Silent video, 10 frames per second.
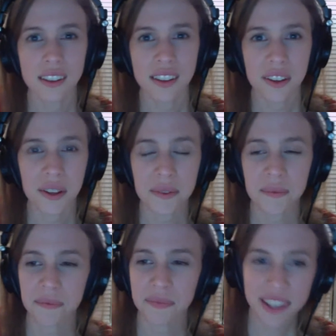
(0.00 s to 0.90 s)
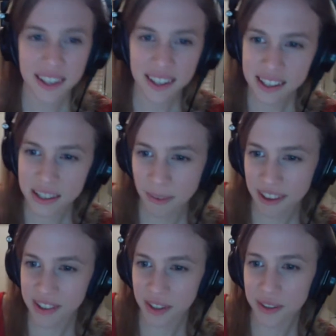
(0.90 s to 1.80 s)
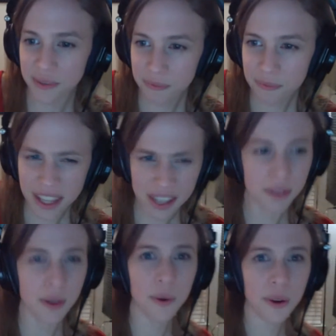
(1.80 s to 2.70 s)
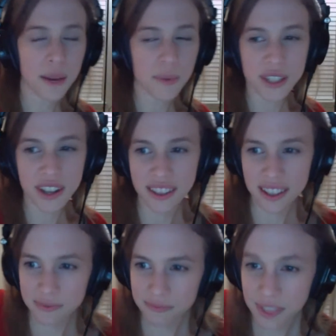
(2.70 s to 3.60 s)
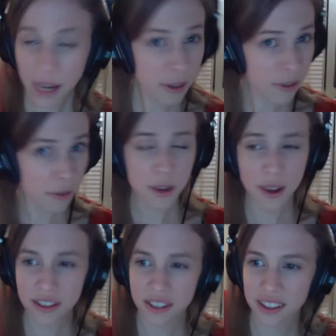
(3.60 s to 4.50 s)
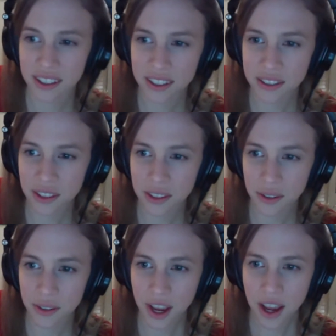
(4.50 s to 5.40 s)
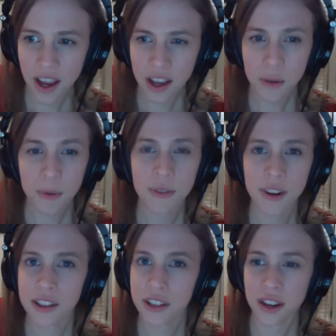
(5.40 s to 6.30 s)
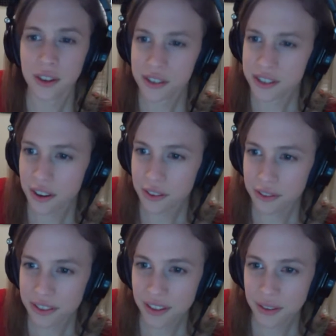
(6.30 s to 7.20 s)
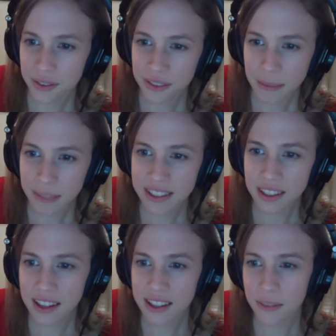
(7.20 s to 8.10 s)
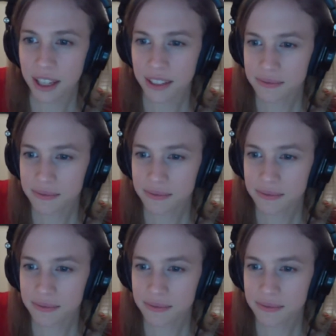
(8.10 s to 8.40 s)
um, in, in a semester thank you though i appreciate that coming from you actually because you're you're a bit of an educator yourself so that means a lot to me